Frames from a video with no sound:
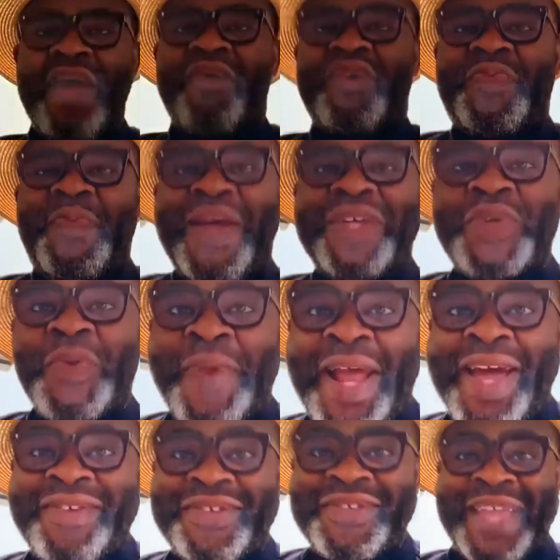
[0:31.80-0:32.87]
It was special, but
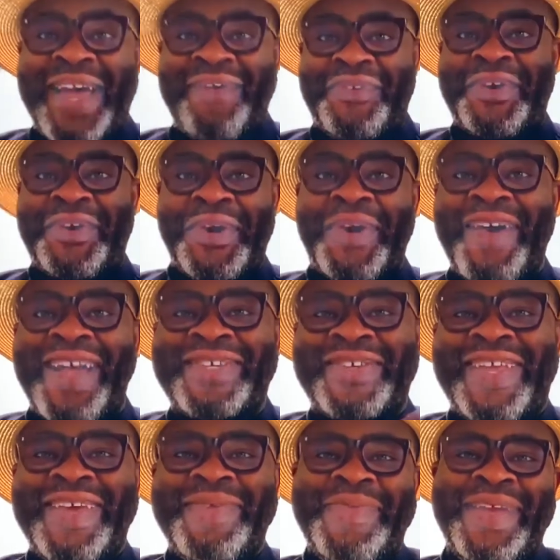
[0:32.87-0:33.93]
I just have to
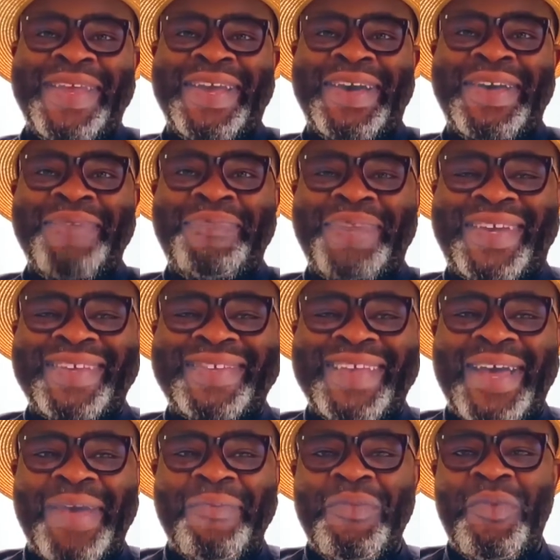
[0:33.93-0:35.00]
congratulate Meenal, because
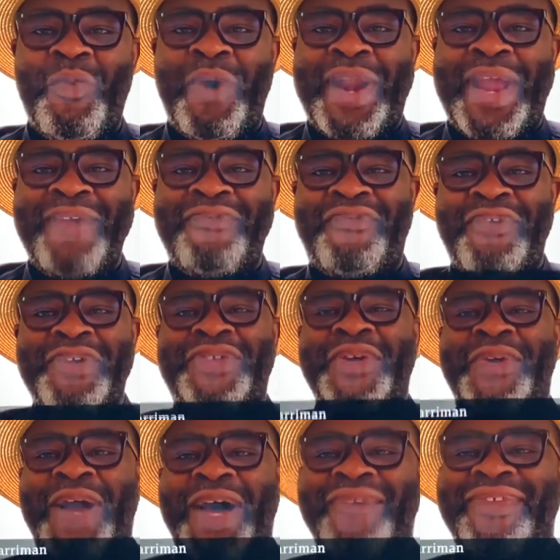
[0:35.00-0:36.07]
when I
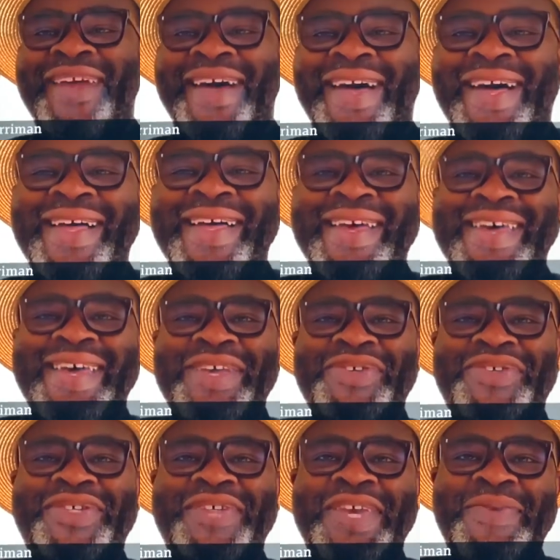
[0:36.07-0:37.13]
photographed her,
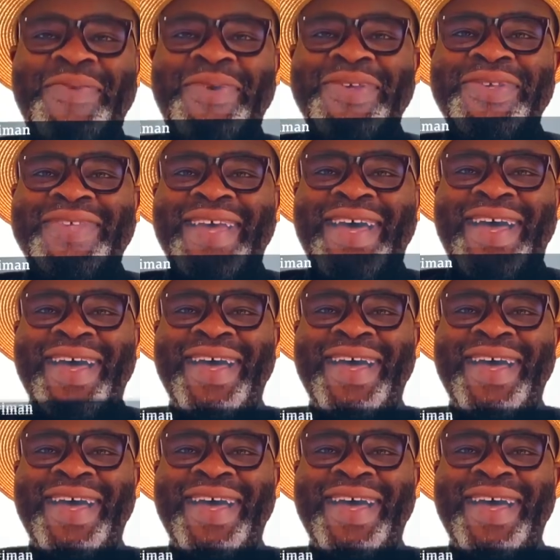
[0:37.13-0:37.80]
she was